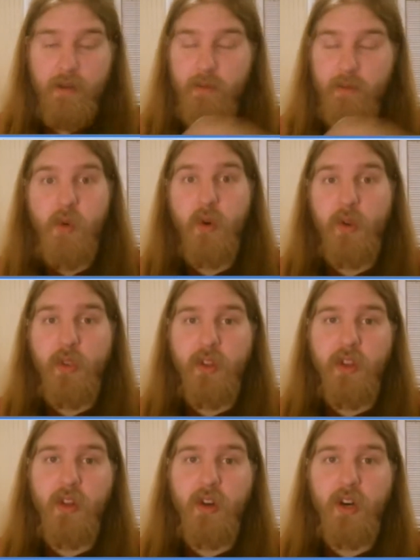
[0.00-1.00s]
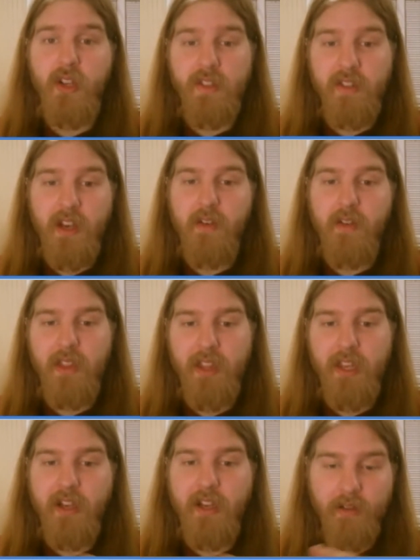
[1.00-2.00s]
mourn the loss and
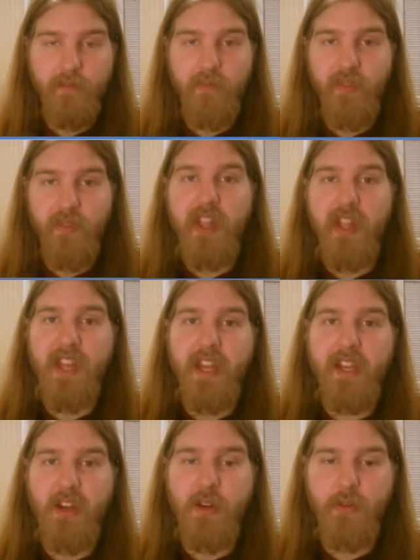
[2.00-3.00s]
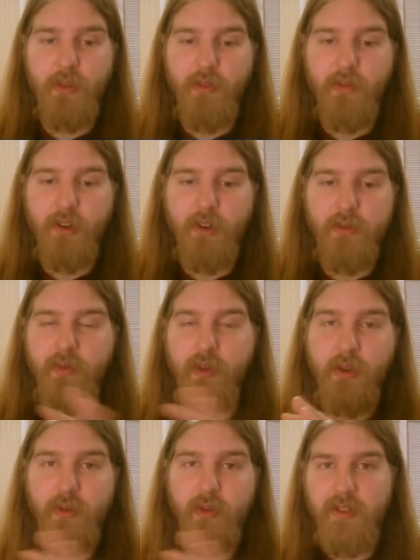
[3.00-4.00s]
everything, let that go through first
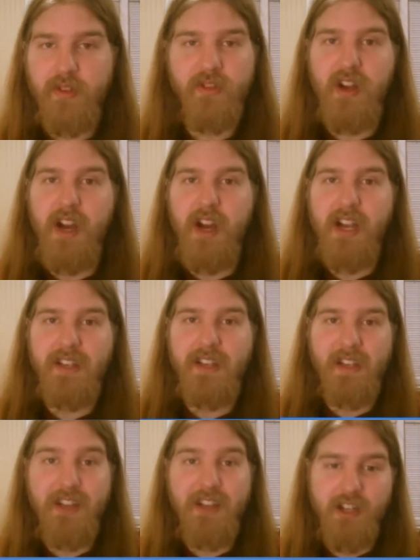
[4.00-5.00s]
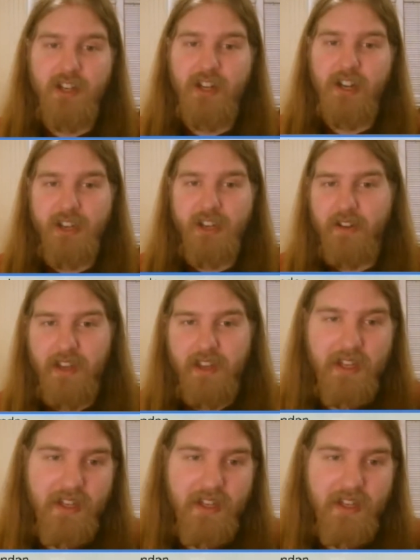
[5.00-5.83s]
before trying to cash in on it or anything.